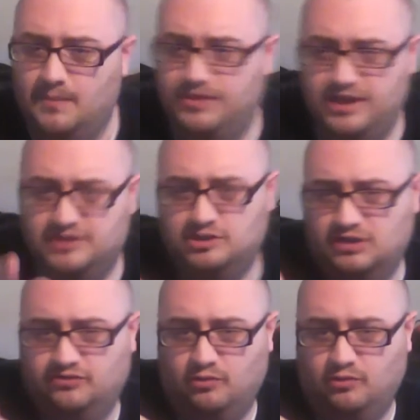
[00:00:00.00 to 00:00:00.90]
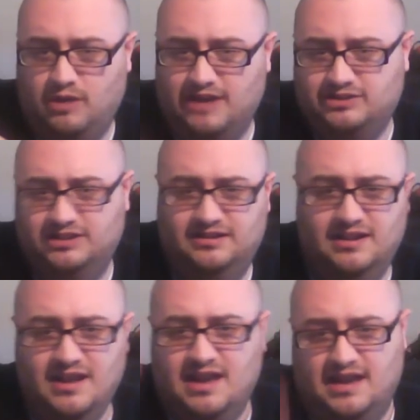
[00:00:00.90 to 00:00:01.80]
But thank you so much for watching.
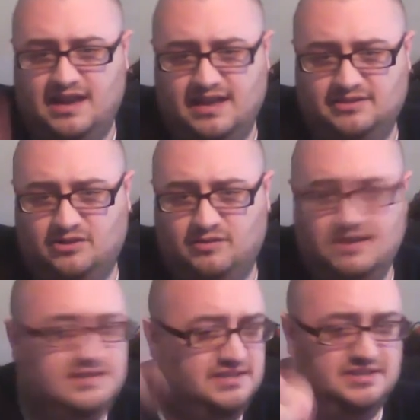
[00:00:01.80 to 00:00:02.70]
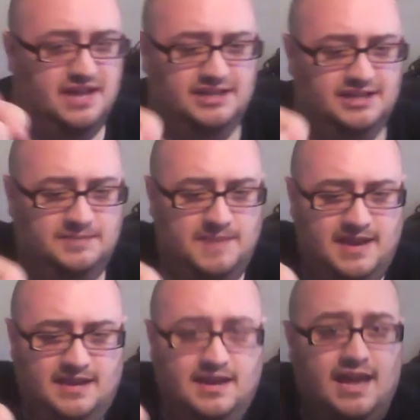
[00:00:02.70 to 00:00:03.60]
And as always, this is Onyx
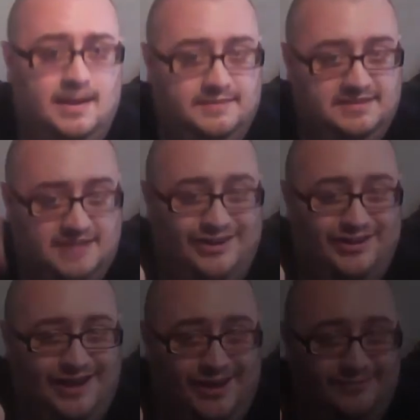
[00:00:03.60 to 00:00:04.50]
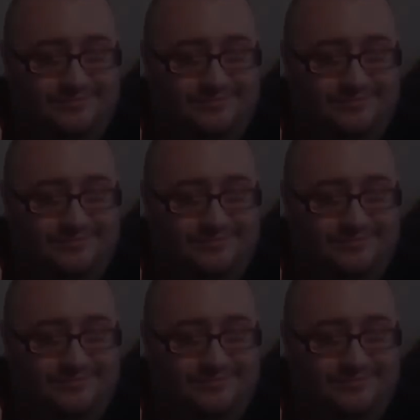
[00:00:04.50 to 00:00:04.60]
Spade, and I'm signing out.